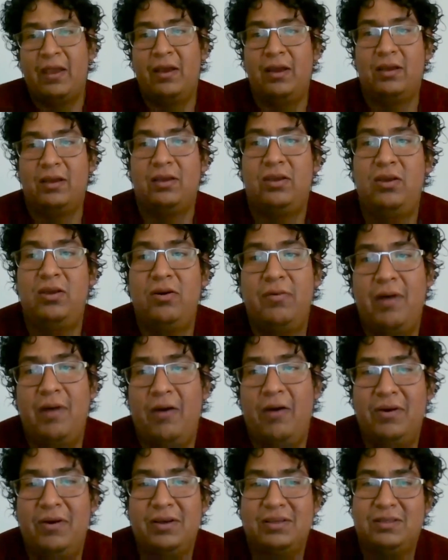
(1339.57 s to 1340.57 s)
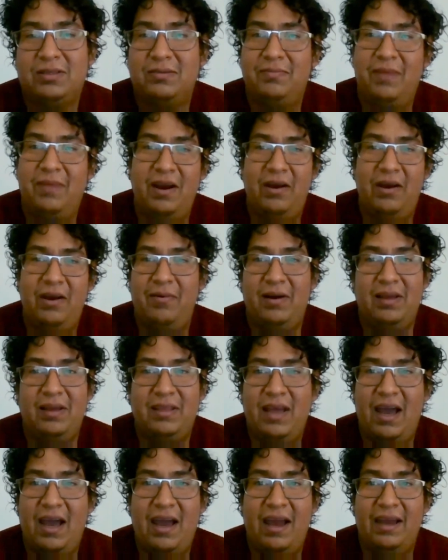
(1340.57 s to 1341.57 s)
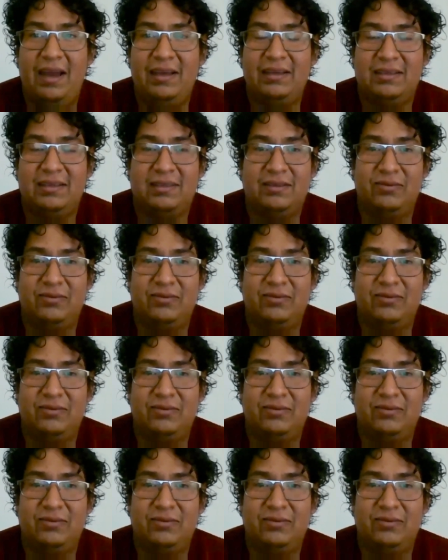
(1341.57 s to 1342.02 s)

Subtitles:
Cuba was very nice.